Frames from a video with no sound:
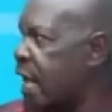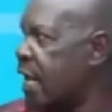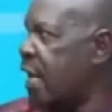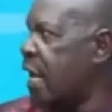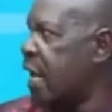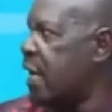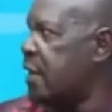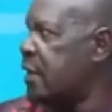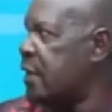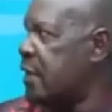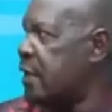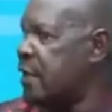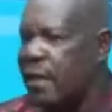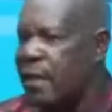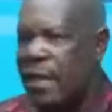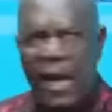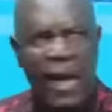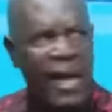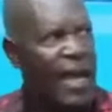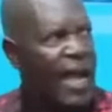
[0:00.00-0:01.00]
high-handed.
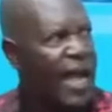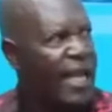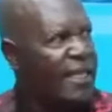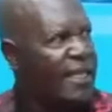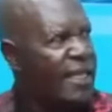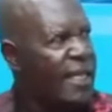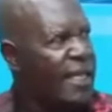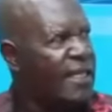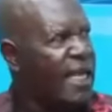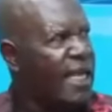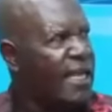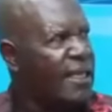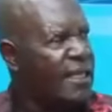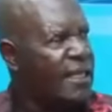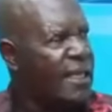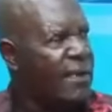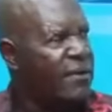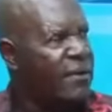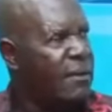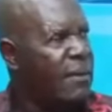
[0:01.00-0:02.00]
I think
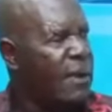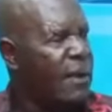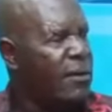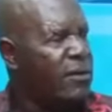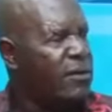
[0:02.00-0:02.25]
that gave him